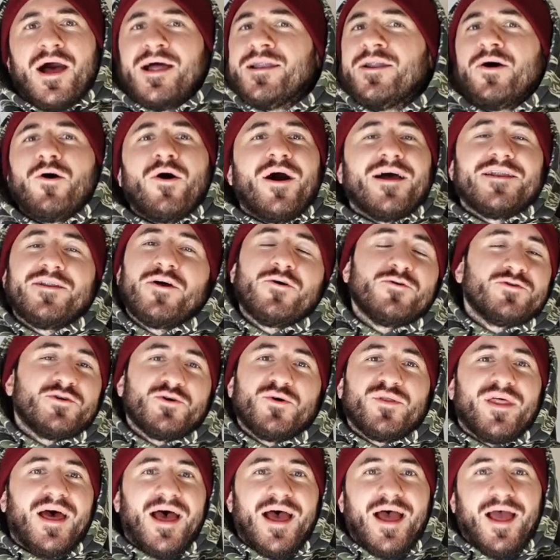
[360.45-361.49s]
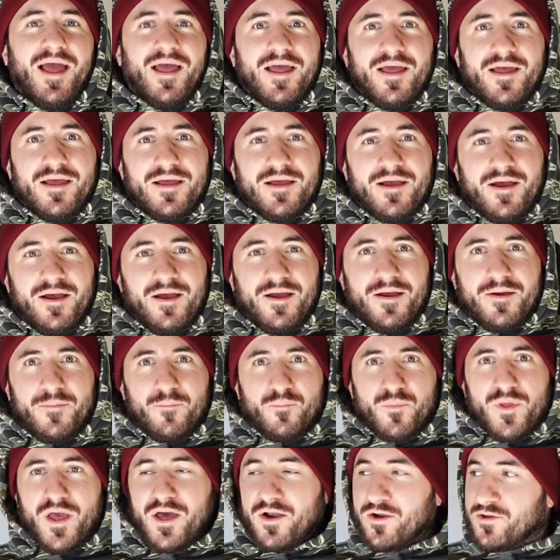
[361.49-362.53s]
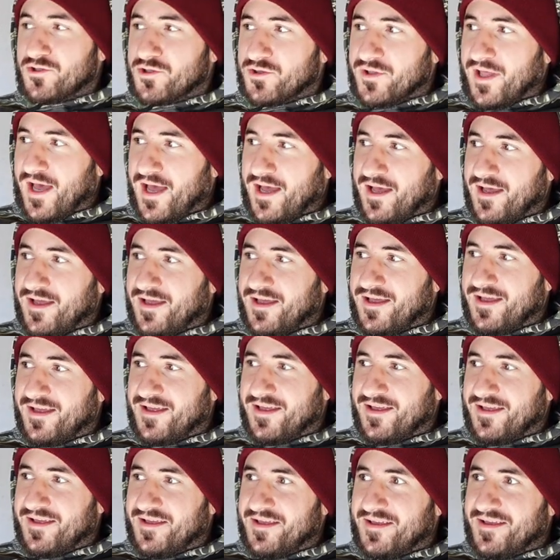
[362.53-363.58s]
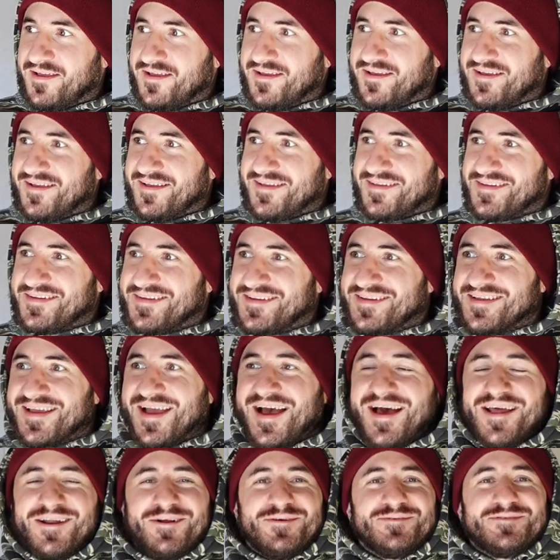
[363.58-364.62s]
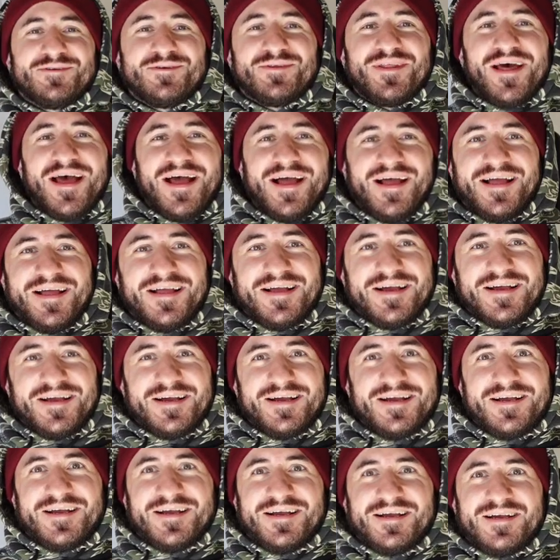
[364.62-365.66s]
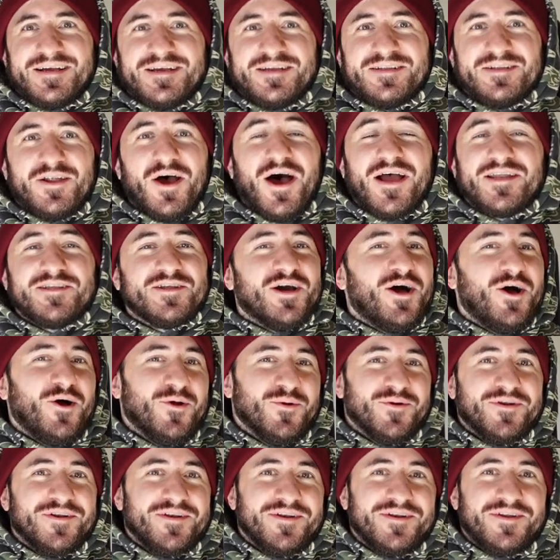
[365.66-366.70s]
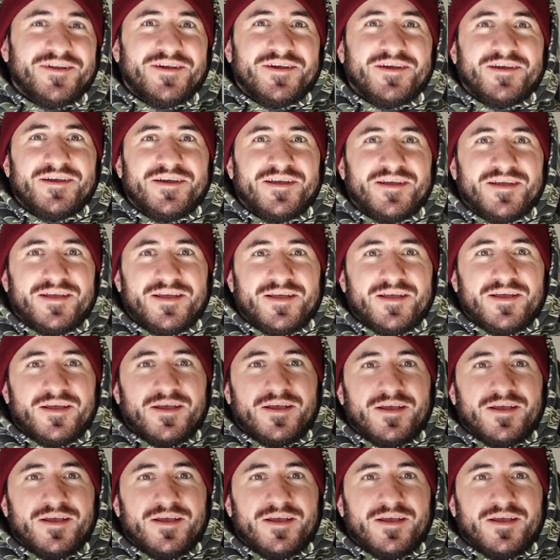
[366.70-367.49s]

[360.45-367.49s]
I know. I don't do that. Yeah, I don't I do that. I cock out around. Yeah, I don't do that. Yeah. No, I don't. Why not?